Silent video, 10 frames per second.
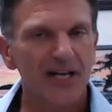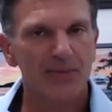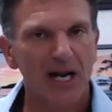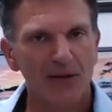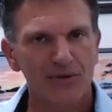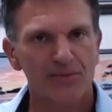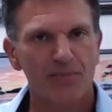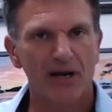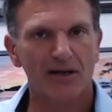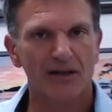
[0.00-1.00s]
but I was
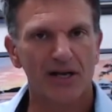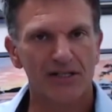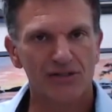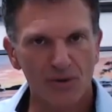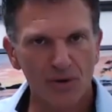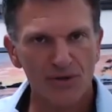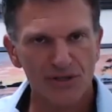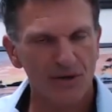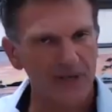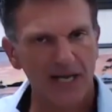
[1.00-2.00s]
paralyzed
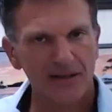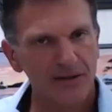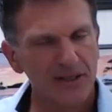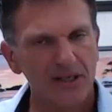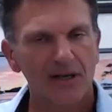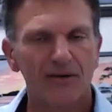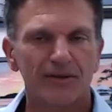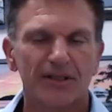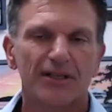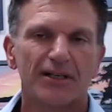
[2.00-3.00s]
also not long ago.
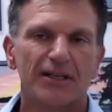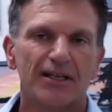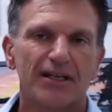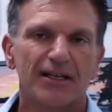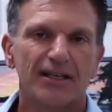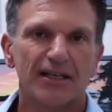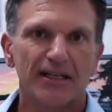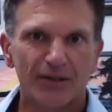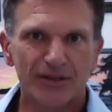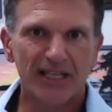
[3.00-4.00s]
He
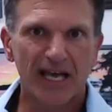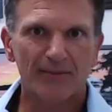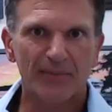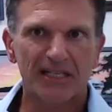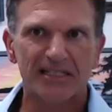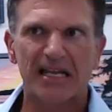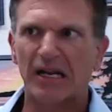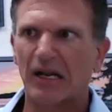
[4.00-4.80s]
looked at me and said,